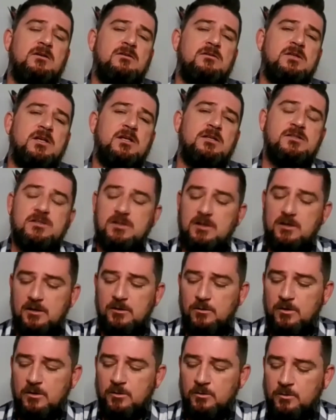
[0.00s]
Thys,
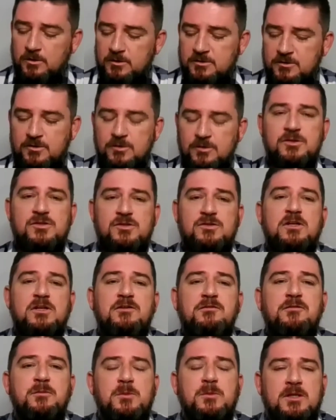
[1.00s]
choose 3
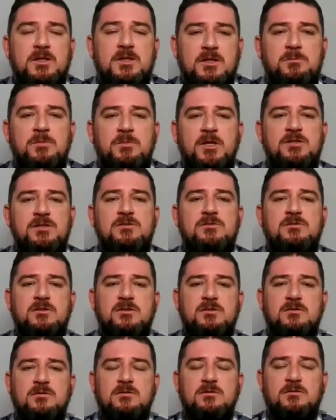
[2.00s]
for me that
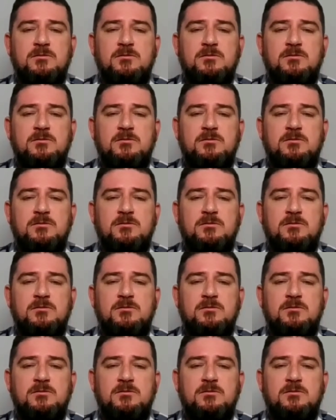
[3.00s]
best